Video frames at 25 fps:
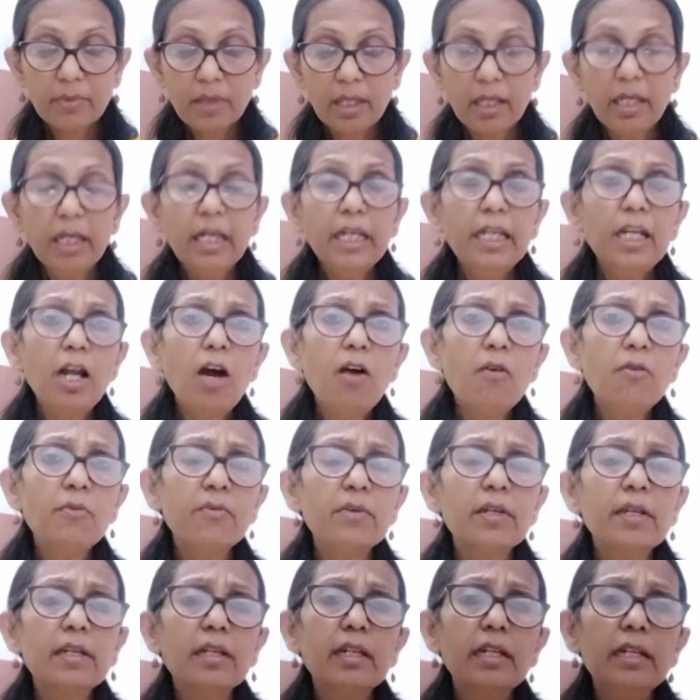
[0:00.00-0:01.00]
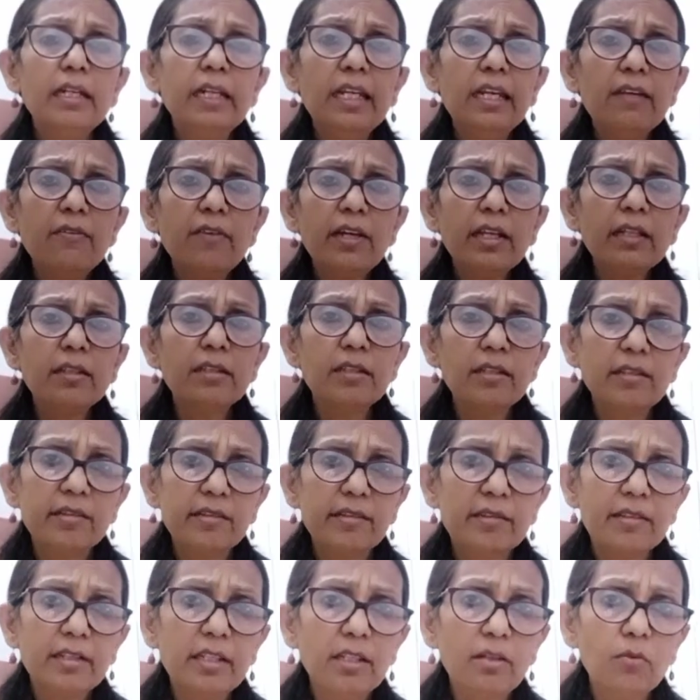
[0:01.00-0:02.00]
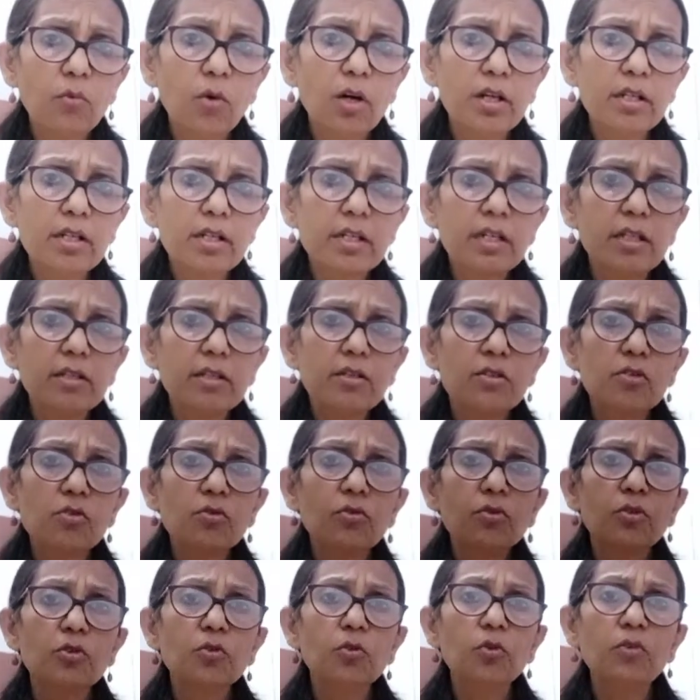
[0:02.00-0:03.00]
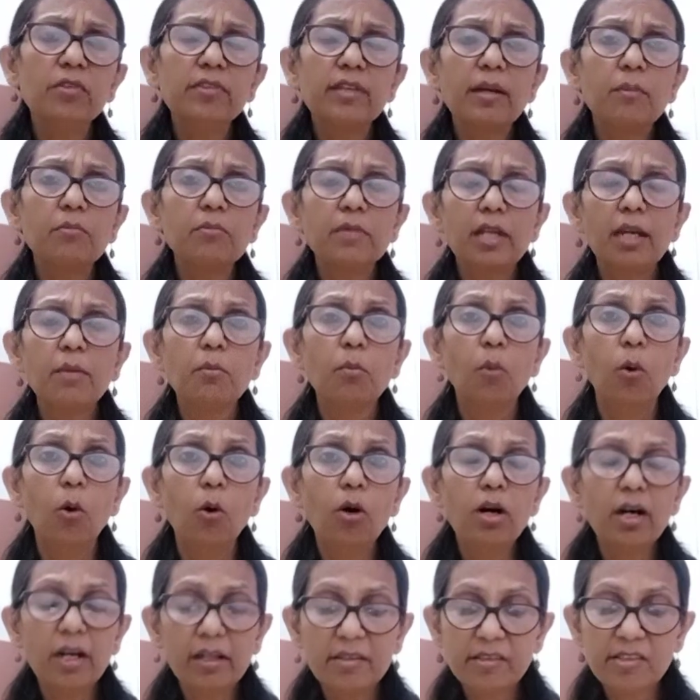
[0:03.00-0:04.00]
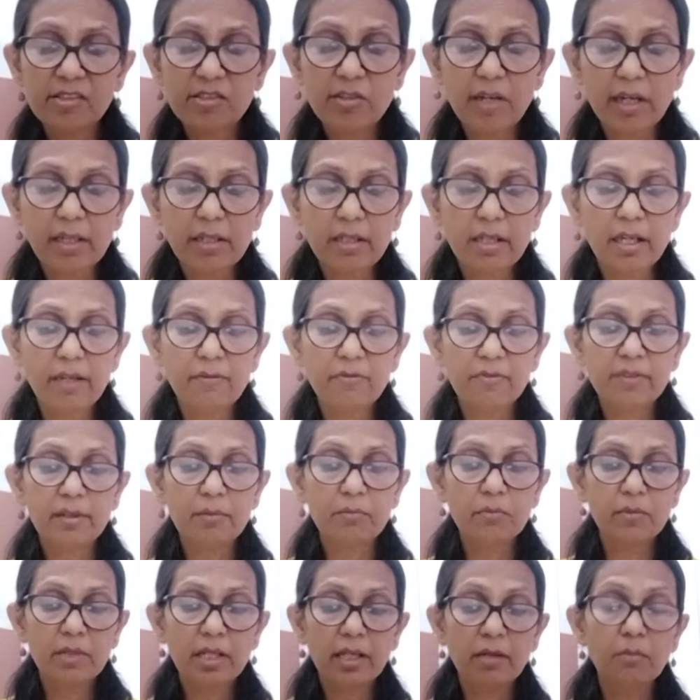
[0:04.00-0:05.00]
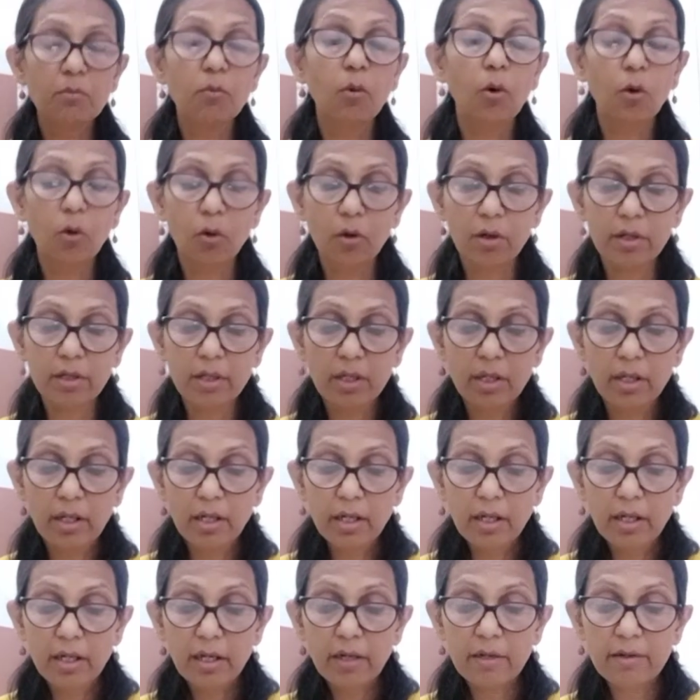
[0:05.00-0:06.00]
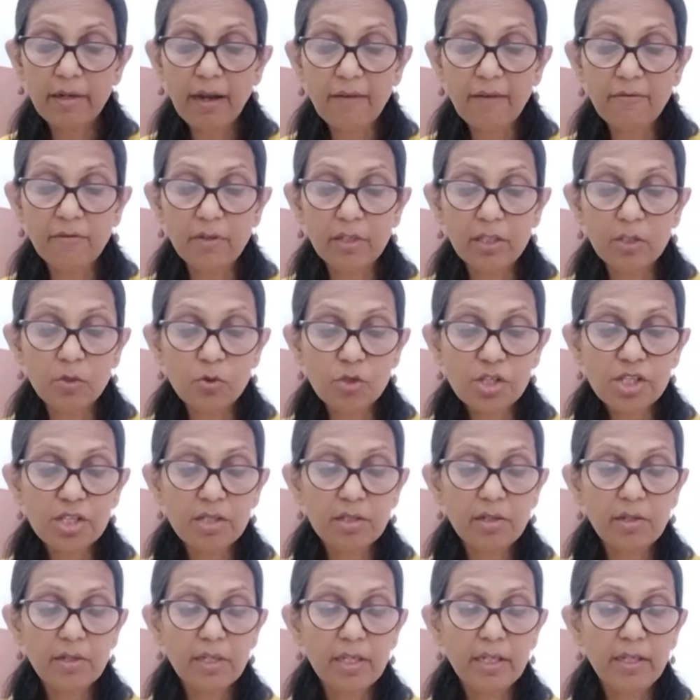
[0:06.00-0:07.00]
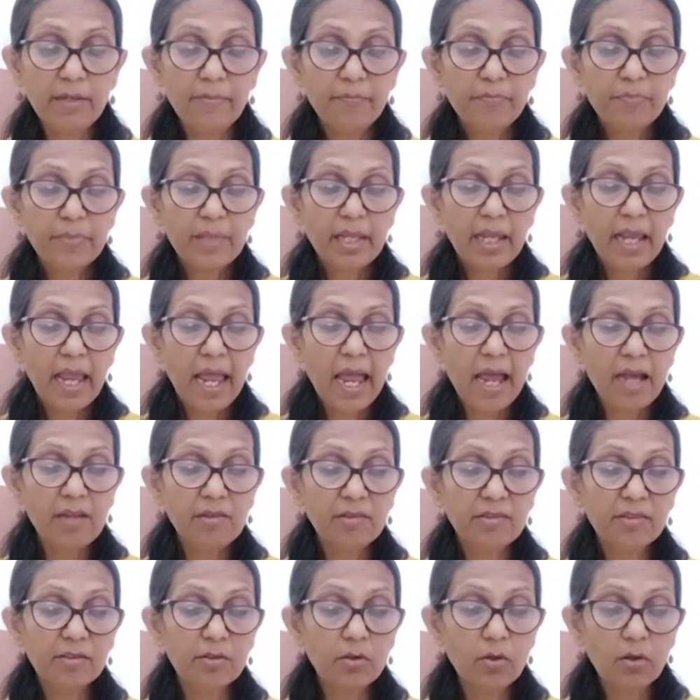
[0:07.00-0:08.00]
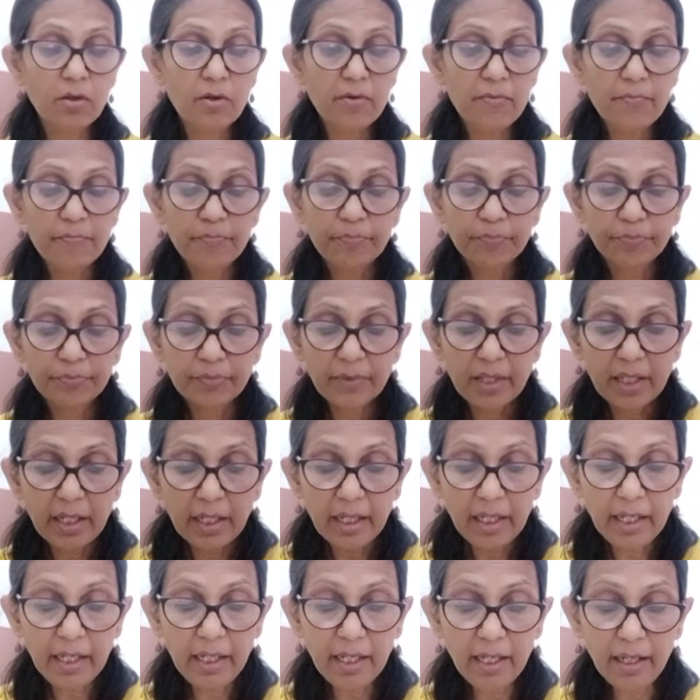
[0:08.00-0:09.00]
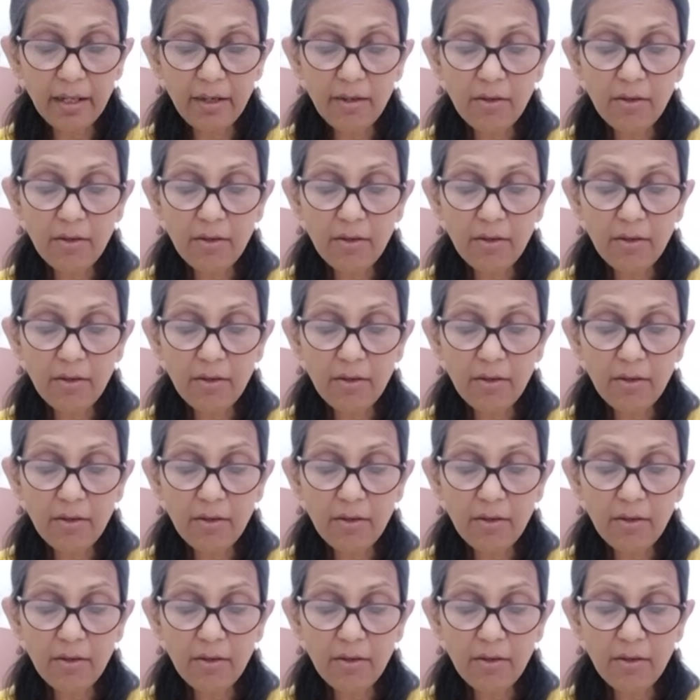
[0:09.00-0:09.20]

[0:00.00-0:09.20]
Now, leaving this, he wanted to do something more constructive, something more revolutionary, and so he